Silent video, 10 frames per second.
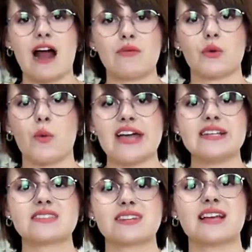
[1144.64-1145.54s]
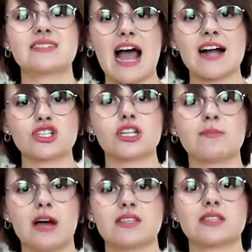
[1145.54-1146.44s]
around the waist, and that's
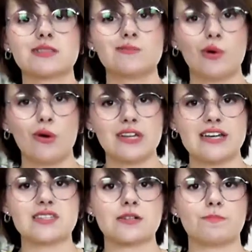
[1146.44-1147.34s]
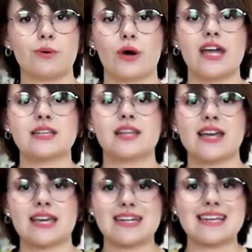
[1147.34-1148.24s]
actually my smallest point,
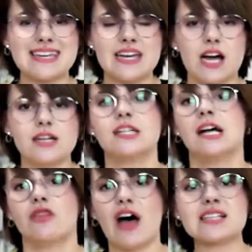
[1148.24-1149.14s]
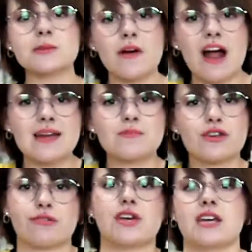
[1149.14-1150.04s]
like in here. That's where I am
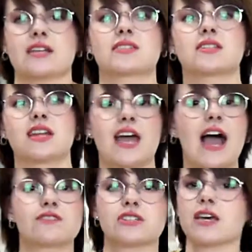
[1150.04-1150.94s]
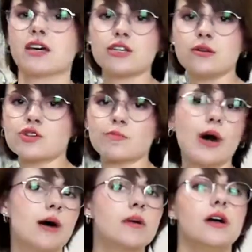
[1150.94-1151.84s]
the thinnest, and then I have just like a huge
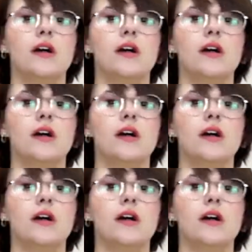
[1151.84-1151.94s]
bum.